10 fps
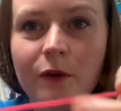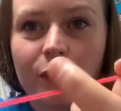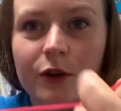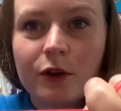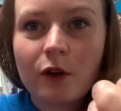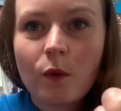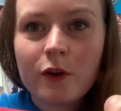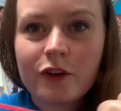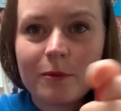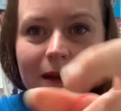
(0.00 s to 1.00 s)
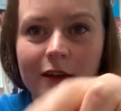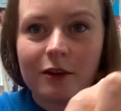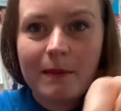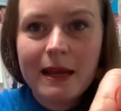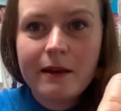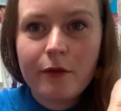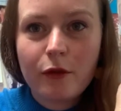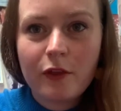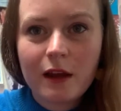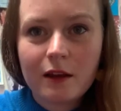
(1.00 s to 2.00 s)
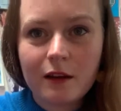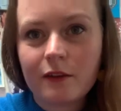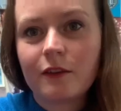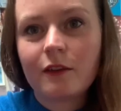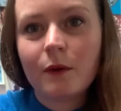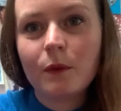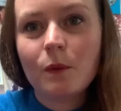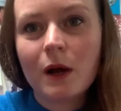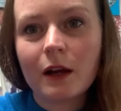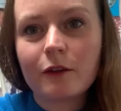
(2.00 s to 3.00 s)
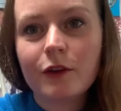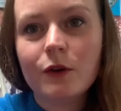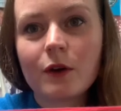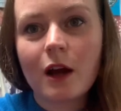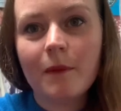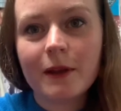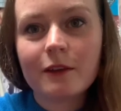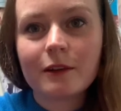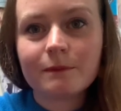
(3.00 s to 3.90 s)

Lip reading: or you can quadruple it to make it the thickness that will work for your garment.